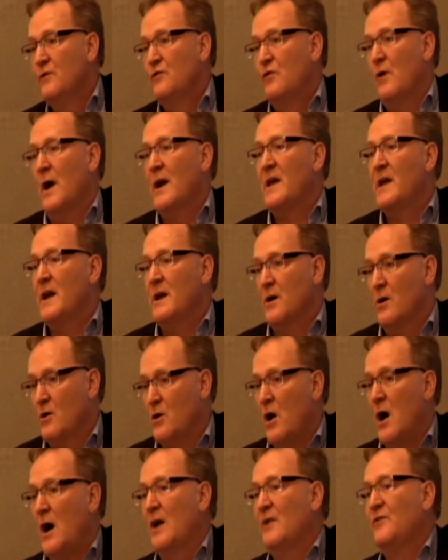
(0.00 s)
trying to get our
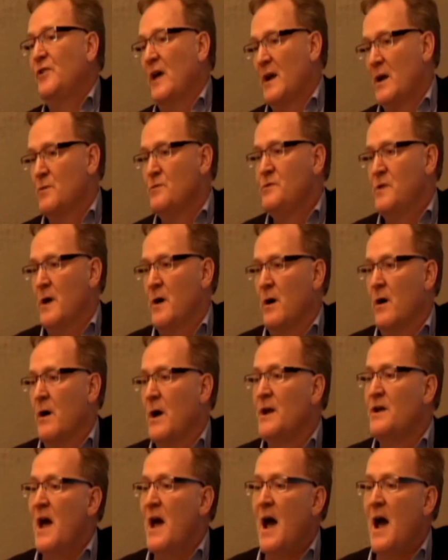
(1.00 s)
content out there
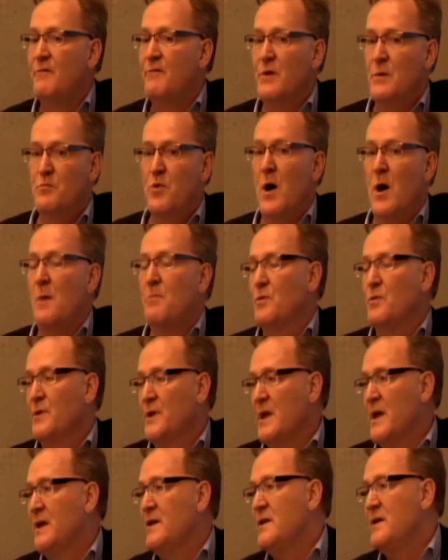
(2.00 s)
and to have it properly
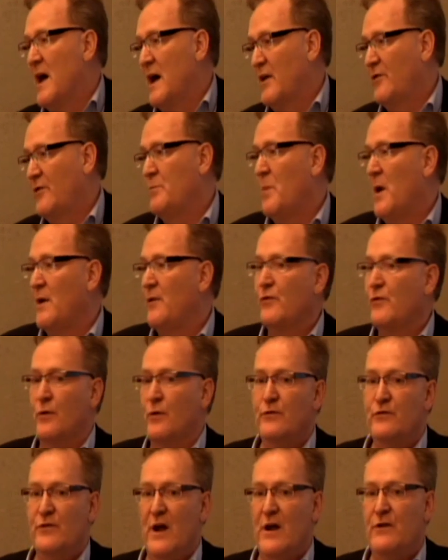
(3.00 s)
indexed by
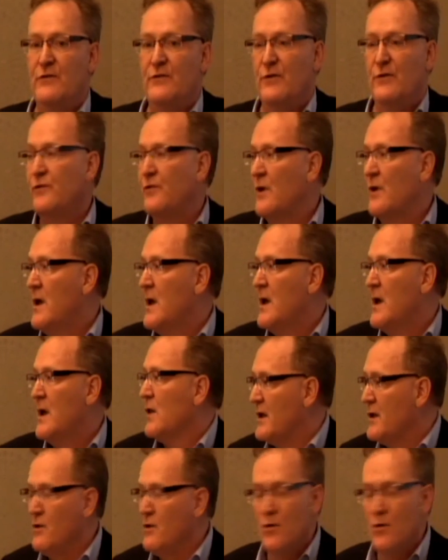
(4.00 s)
search engines
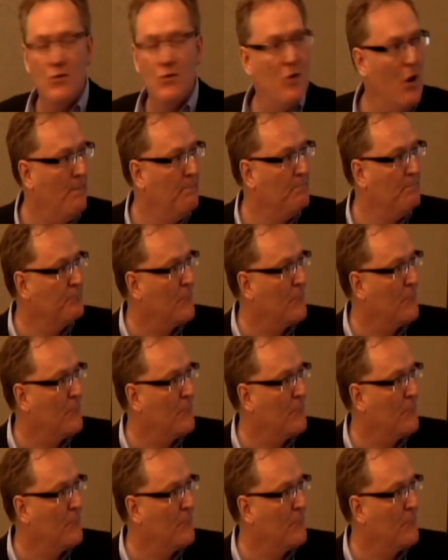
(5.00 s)
like Google.